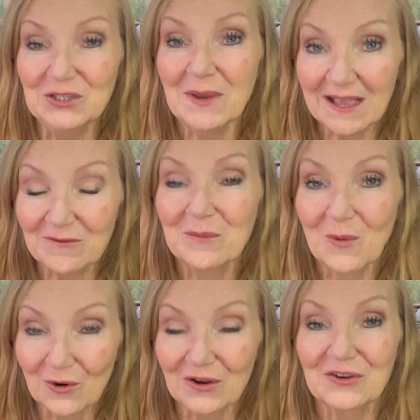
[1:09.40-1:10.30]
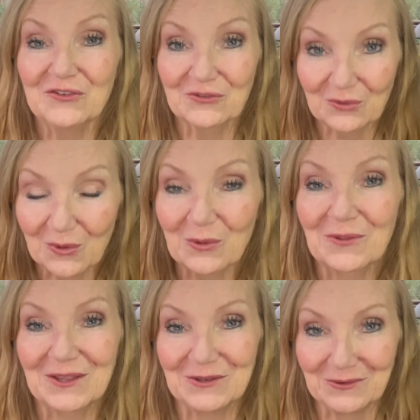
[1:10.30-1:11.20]
have more control
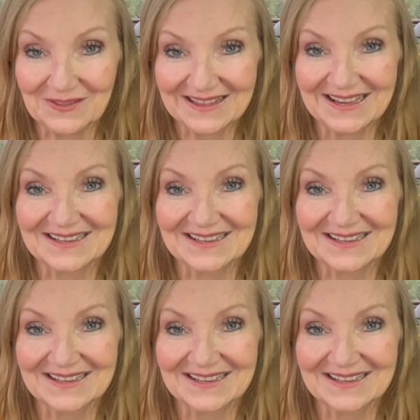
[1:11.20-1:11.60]
than you think.